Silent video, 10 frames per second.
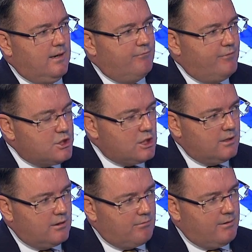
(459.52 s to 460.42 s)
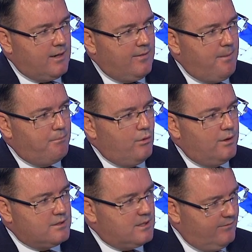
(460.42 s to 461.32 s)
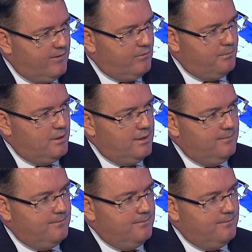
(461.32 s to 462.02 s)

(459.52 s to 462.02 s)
vigilant around that point as they've ever been.